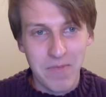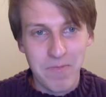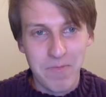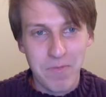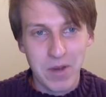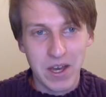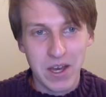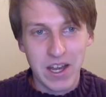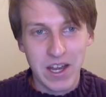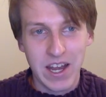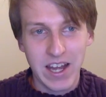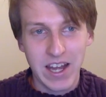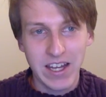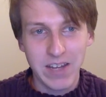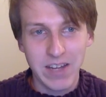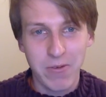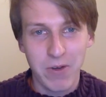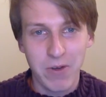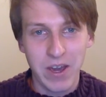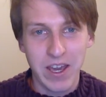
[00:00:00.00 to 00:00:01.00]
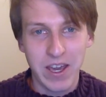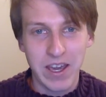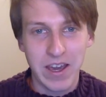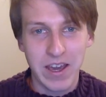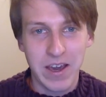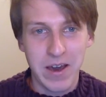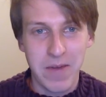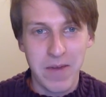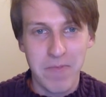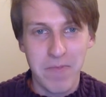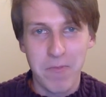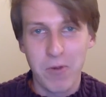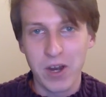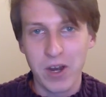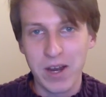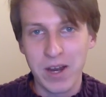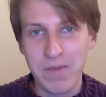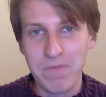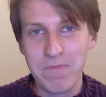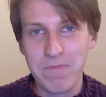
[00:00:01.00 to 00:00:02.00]
But anyway, what
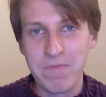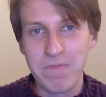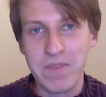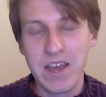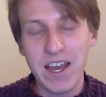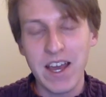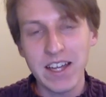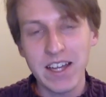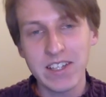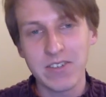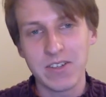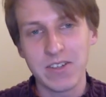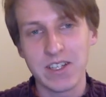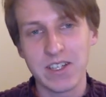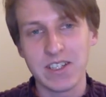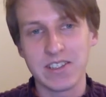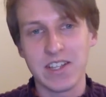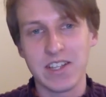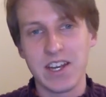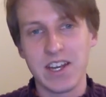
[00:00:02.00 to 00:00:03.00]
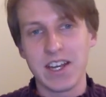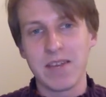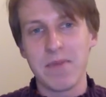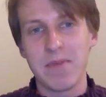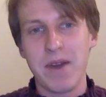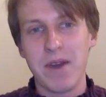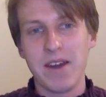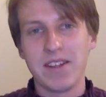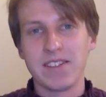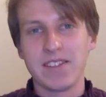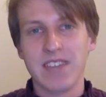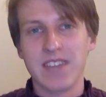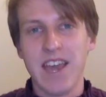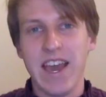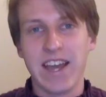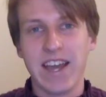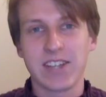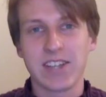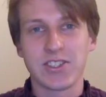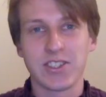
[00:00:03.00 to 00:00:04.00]
I'm not going to talk about is
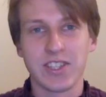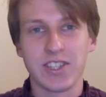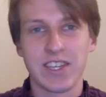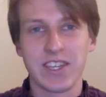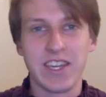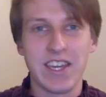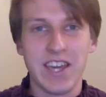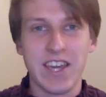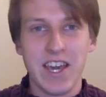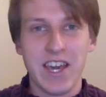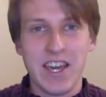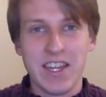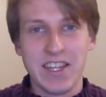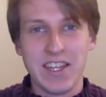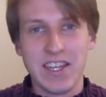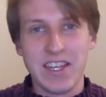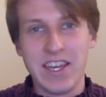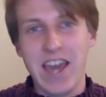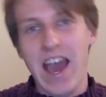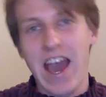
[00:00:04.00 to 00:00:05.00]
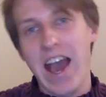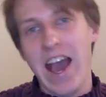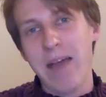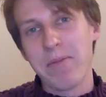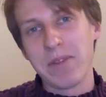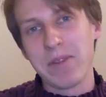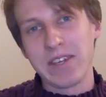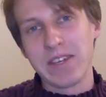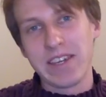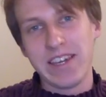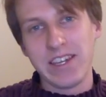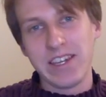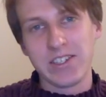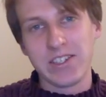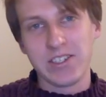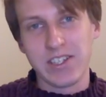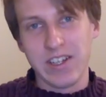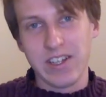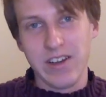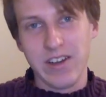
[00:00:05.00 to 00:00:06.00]
actually the
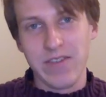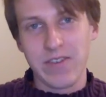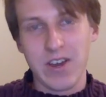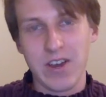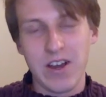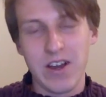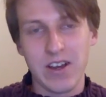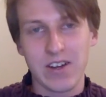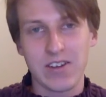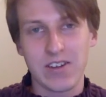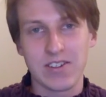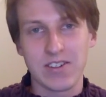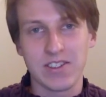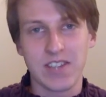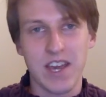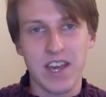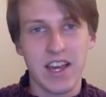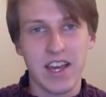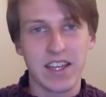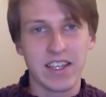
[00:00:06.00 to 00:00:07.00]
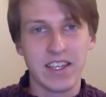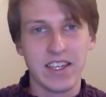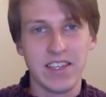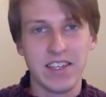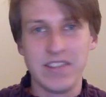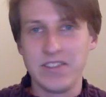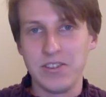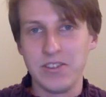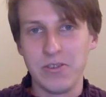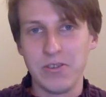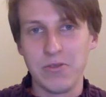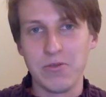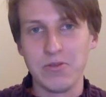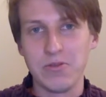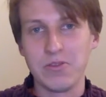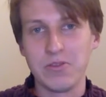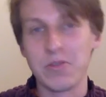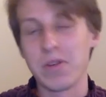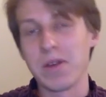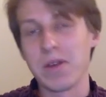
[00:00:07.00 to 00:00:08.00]
application of Conqueror's Haki to
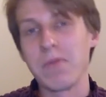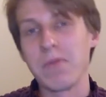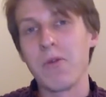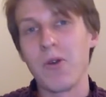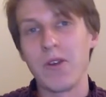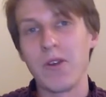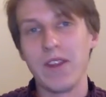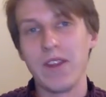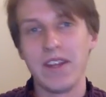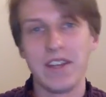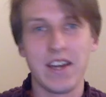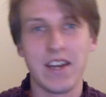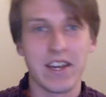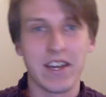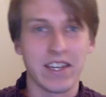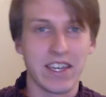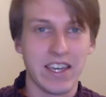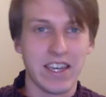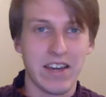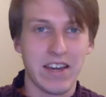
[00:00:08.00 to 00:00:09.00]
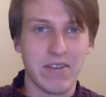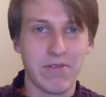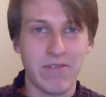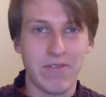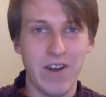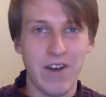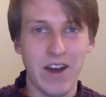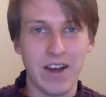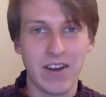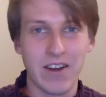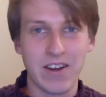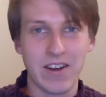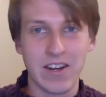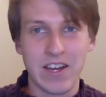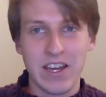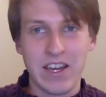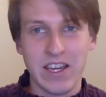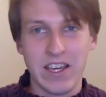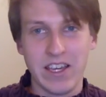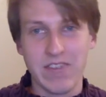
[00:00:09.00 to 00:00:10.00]
doing more than knocking out fodder,
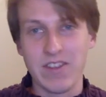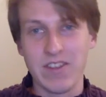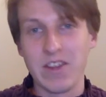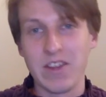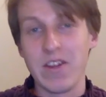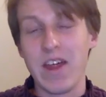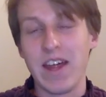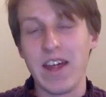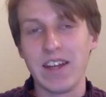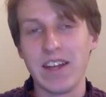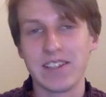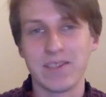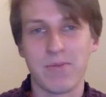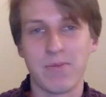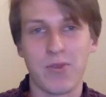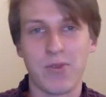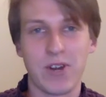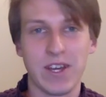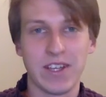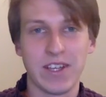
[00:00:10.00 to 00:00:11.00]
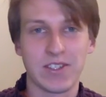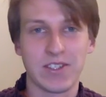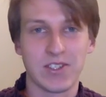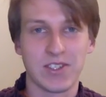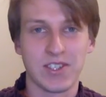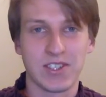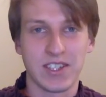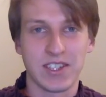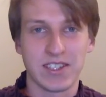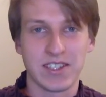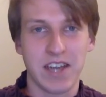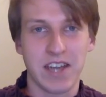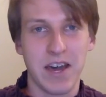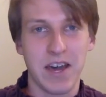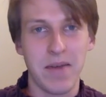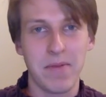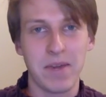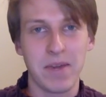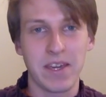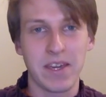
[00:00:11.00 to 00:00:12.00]
even though that is a pretty interesting
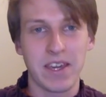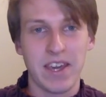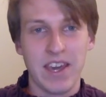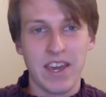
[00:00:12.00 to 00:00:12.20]
topic.